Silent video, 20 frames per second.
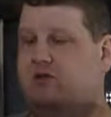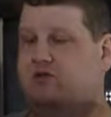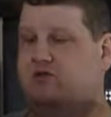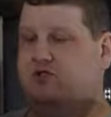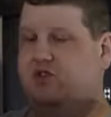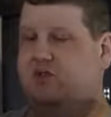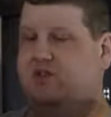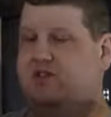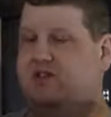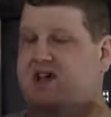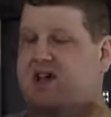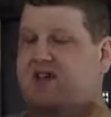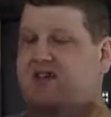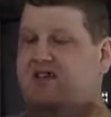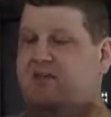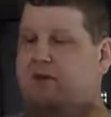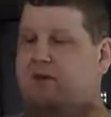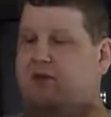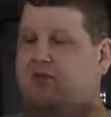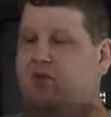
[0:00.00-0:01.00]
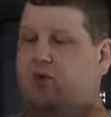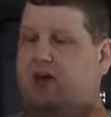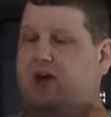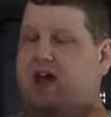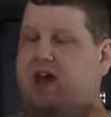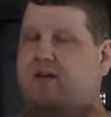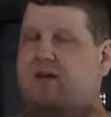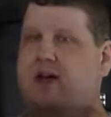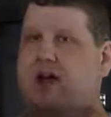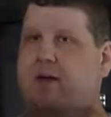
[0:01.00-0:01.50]
Serving size is about three and a
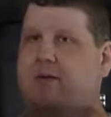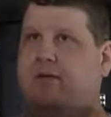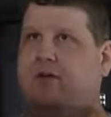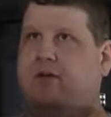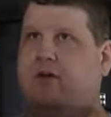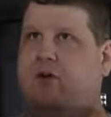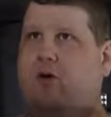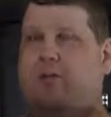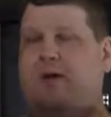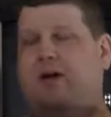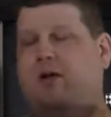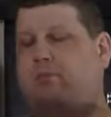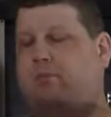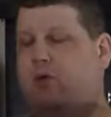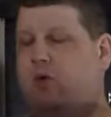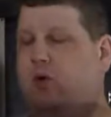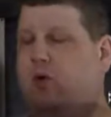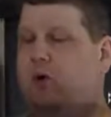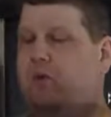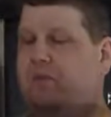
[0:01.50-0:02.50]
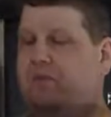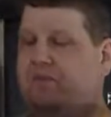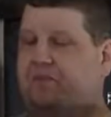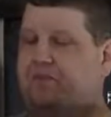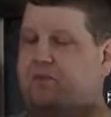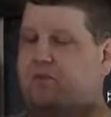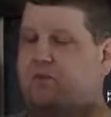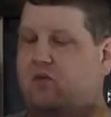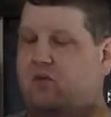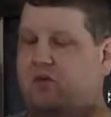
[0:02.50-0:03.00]
half cups, so about a bowl,
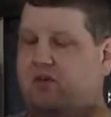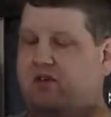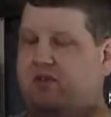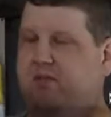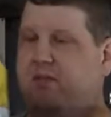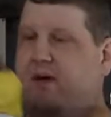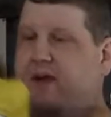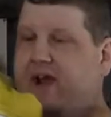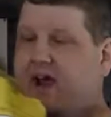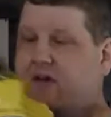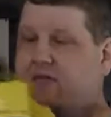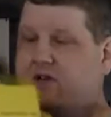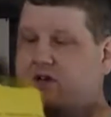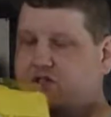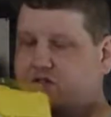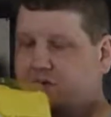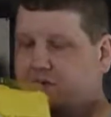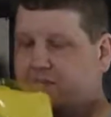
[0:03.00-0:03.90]
which is about average.